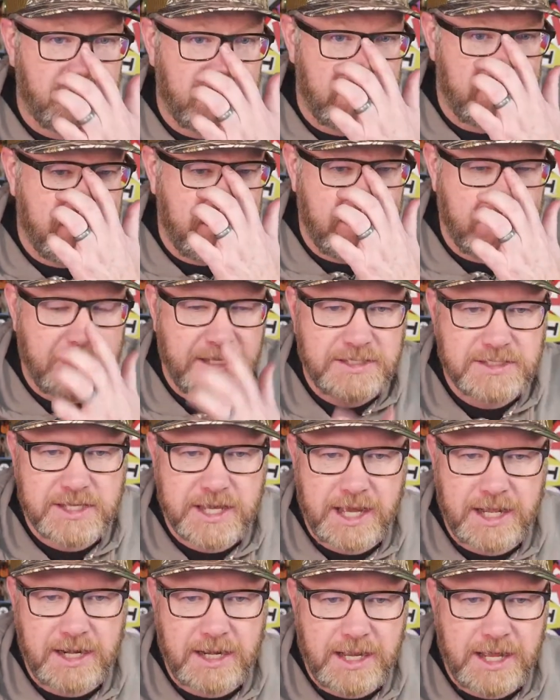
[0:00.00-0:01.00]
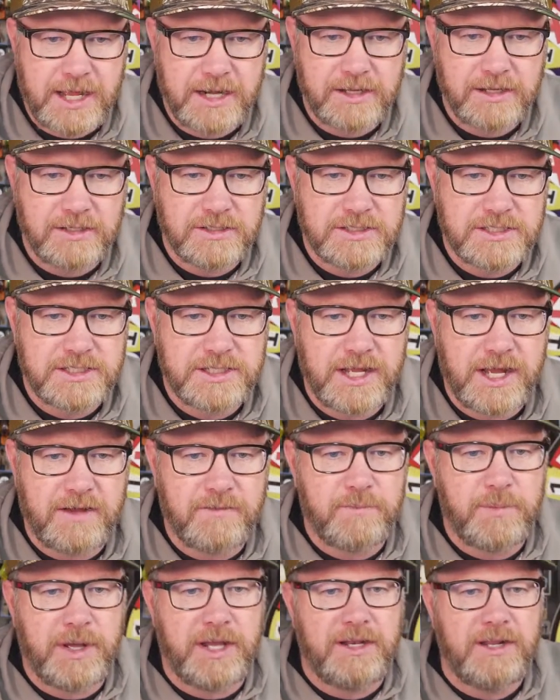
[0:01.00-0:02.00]
I think he's got a lot of good
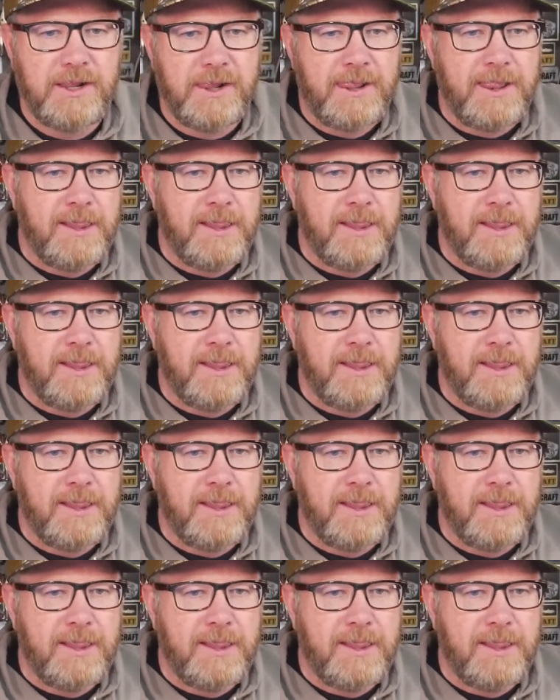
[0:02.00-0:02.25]
stuff, but